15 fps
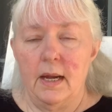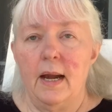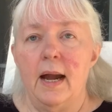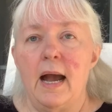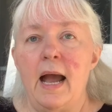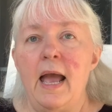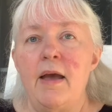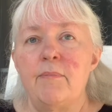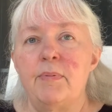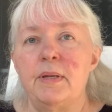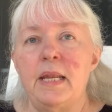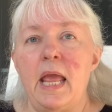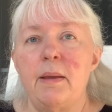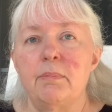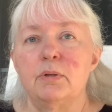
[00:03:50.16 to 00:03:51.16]
I have been
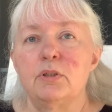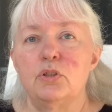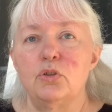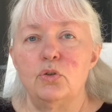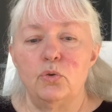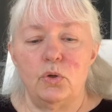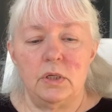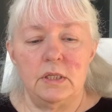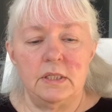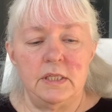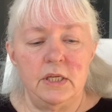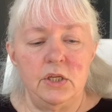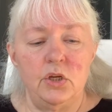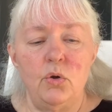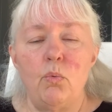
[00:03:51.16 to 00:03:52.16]
able to
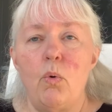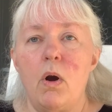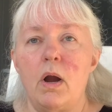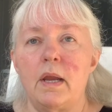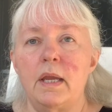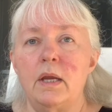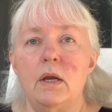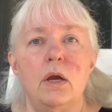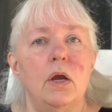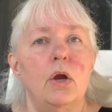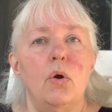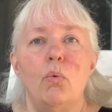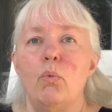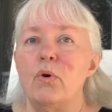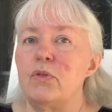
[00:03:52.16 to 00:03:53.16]
continue walking
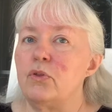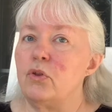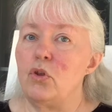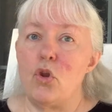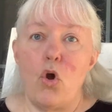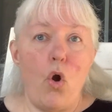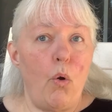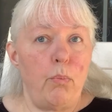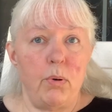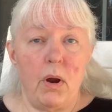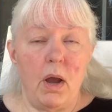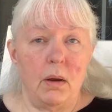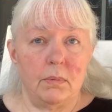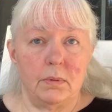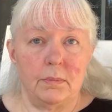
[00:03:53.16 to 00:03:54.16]
with no
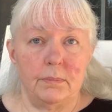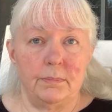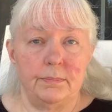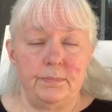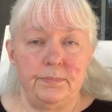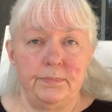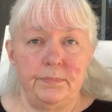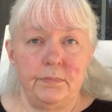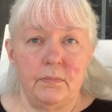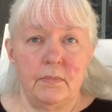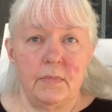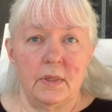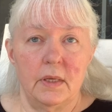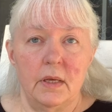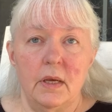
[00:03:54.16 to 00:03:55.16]
problem.
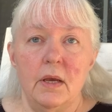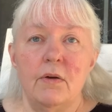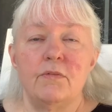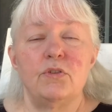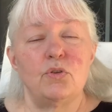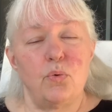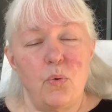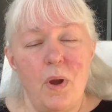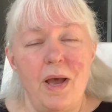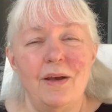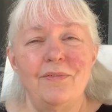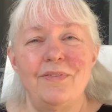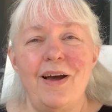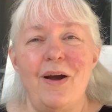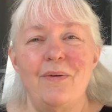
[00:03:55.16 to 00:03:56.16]

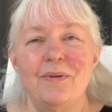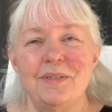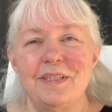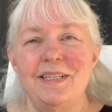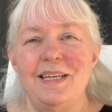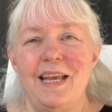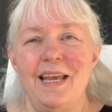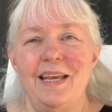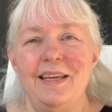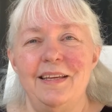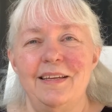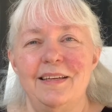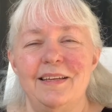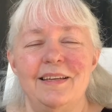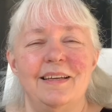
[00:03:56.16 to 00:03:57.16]
12 hours a day,
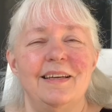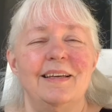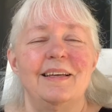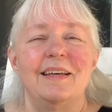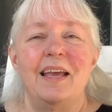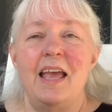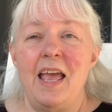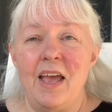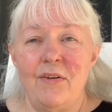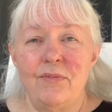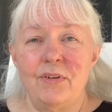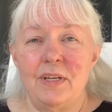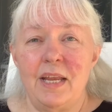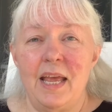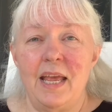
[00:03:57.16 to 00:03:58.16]

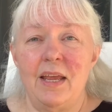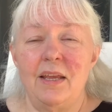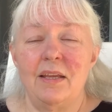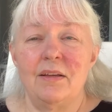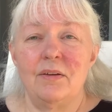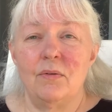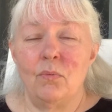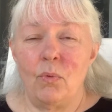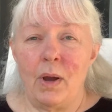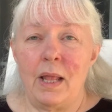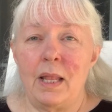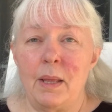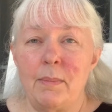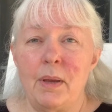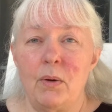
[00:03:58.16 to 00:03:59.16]
every day while
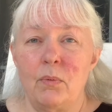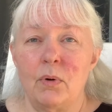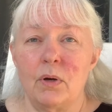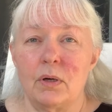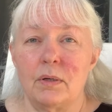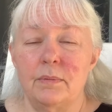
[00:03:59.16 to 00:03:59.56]
I'm at work.